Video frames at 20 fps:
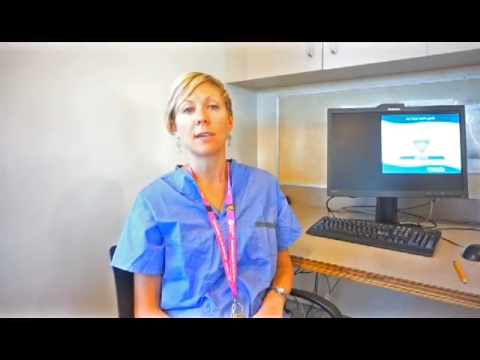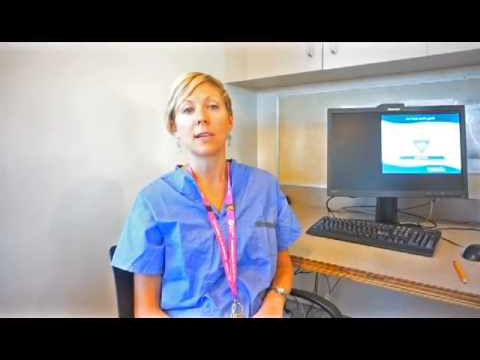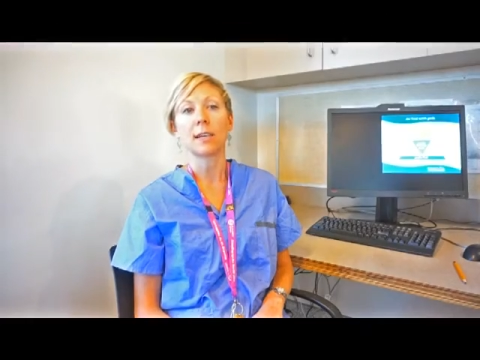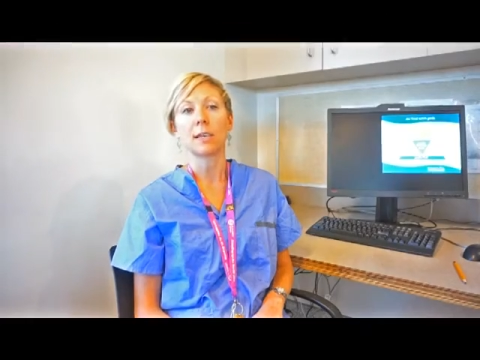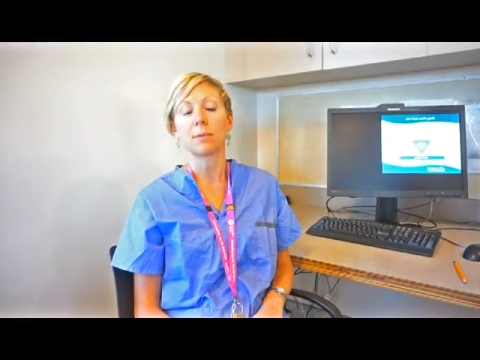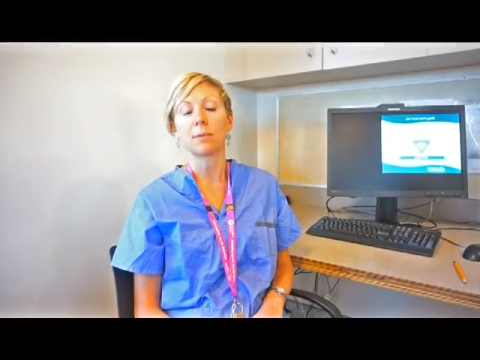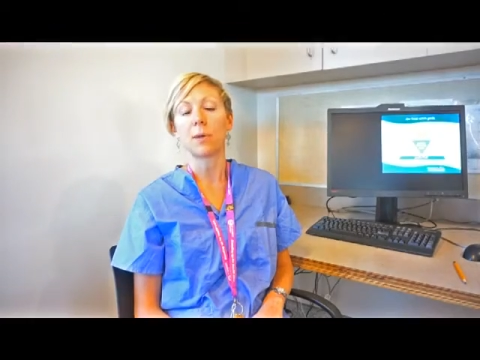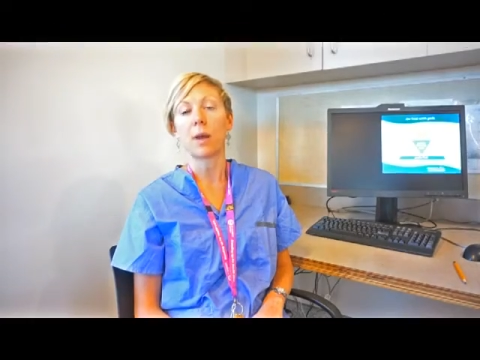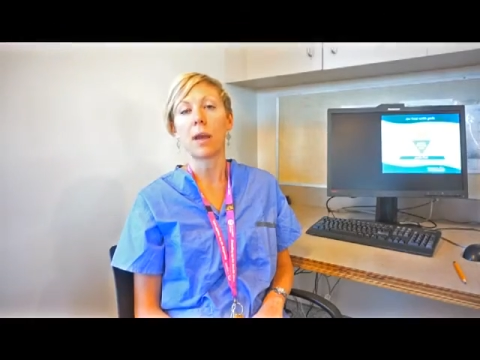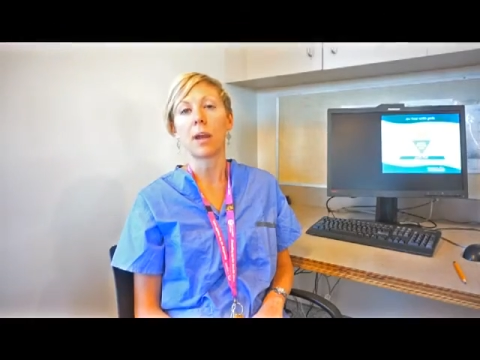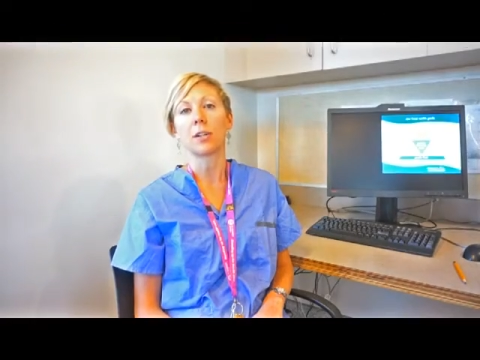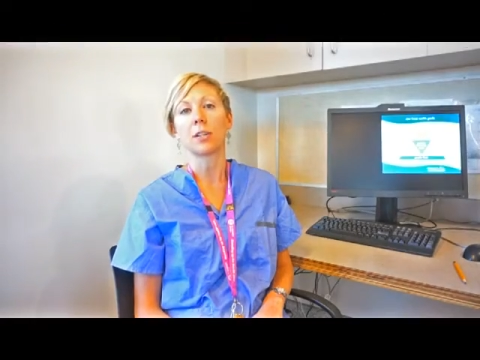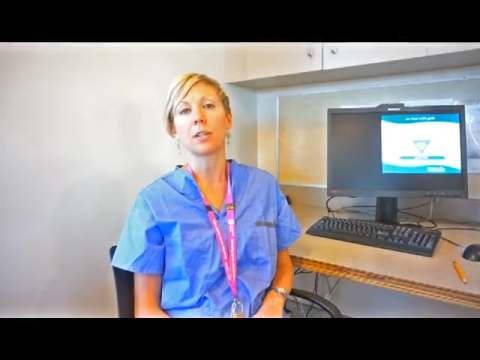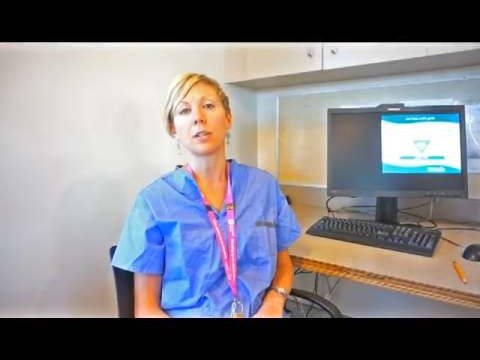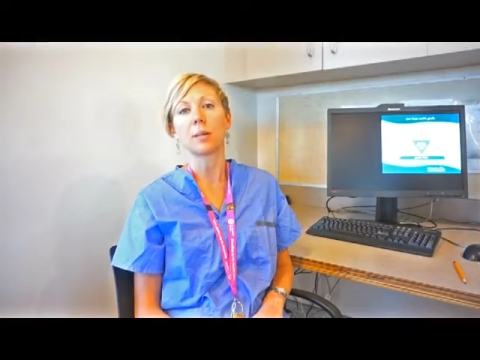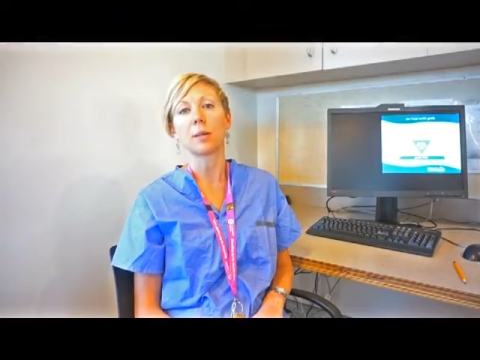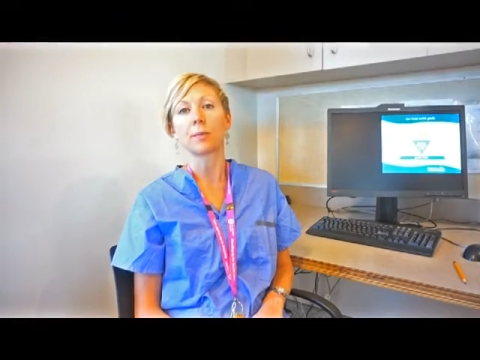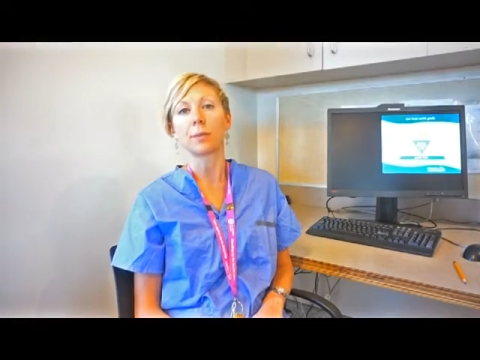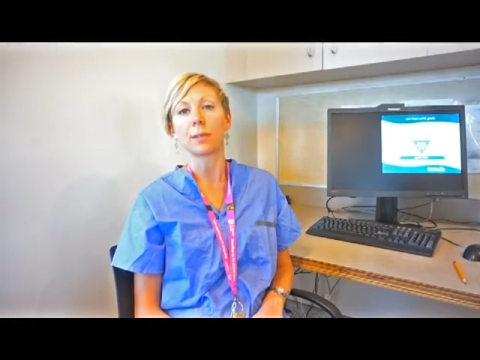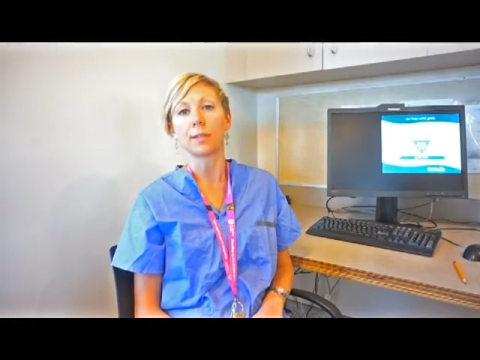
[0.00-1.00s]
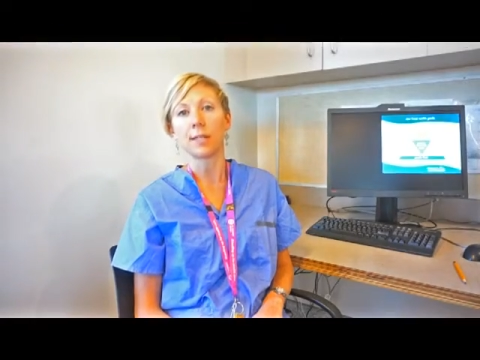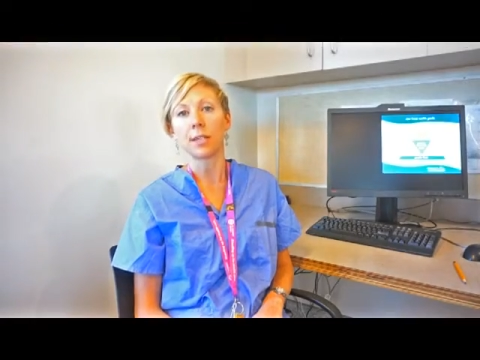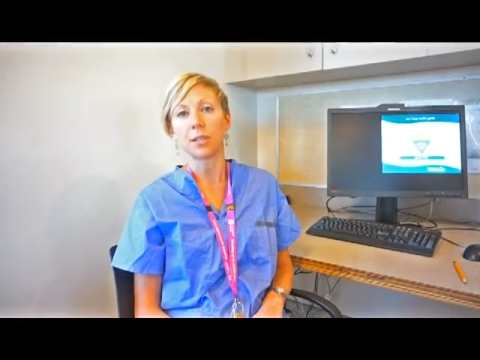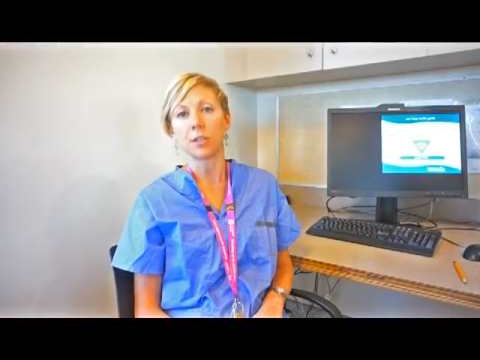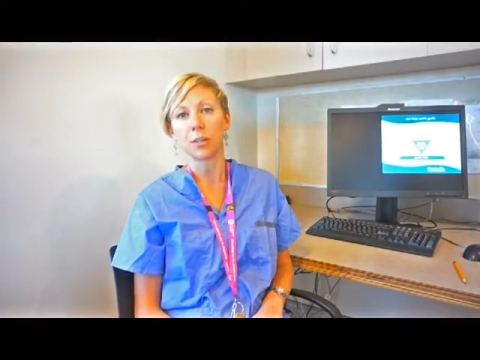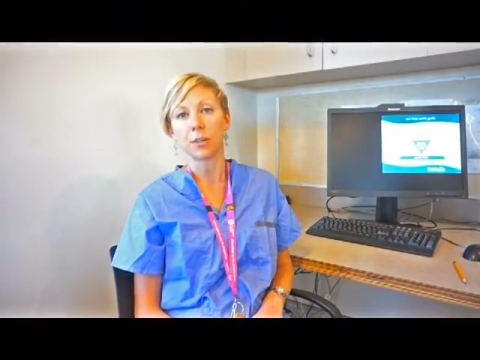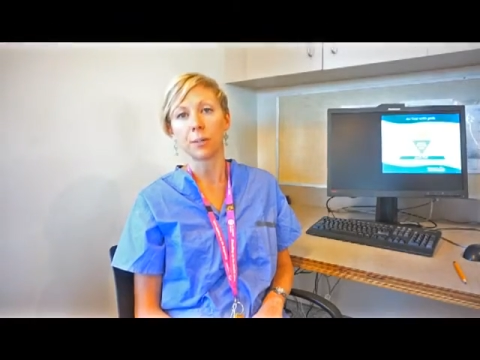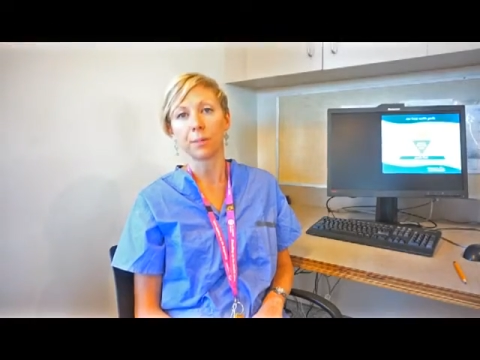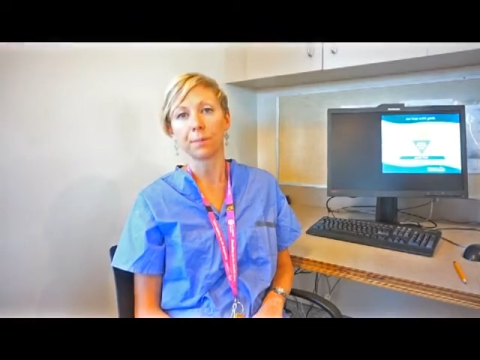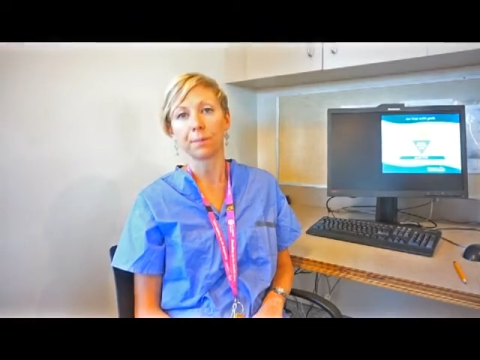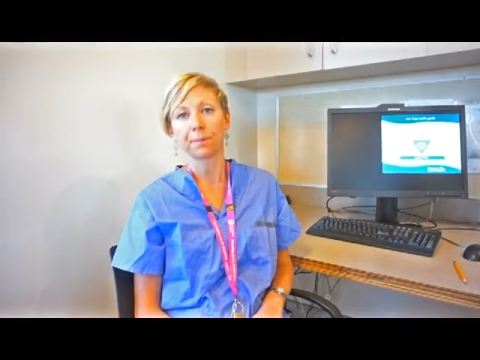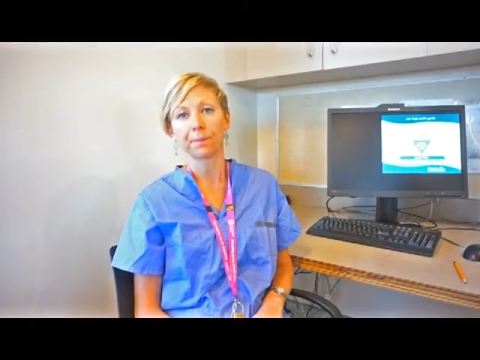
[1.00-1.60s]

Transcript: days prior to your procedure.